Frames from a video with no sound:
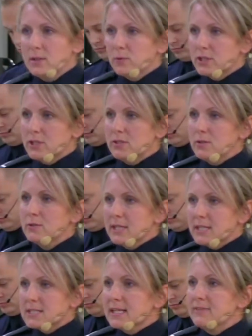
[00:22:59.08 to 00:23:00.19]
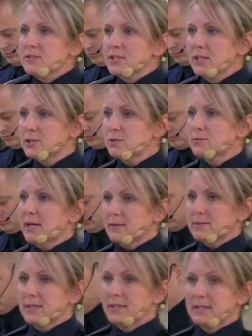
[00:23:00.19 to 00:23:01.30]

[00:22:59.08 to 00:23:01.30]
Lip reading: he wanted to do and get his life changed around.